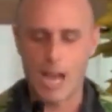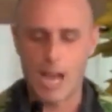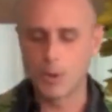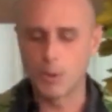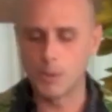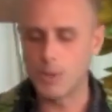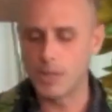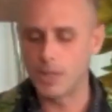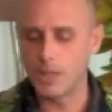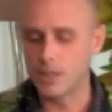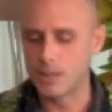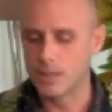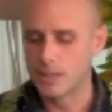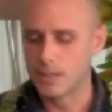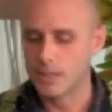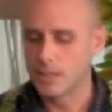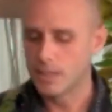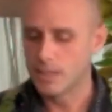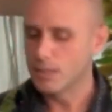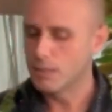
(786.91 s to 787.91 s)
do we
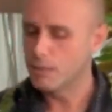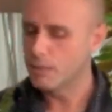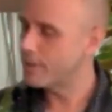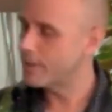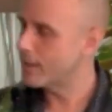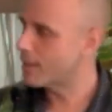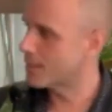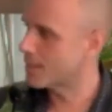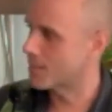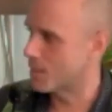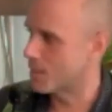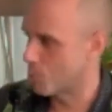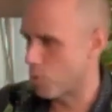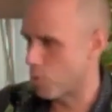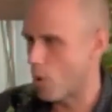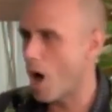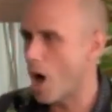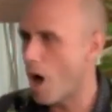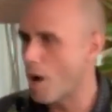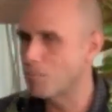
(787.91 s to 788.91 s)
fix the
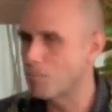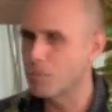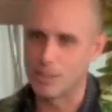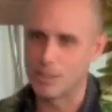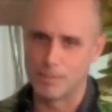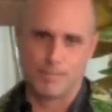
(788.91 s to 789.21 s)
problem?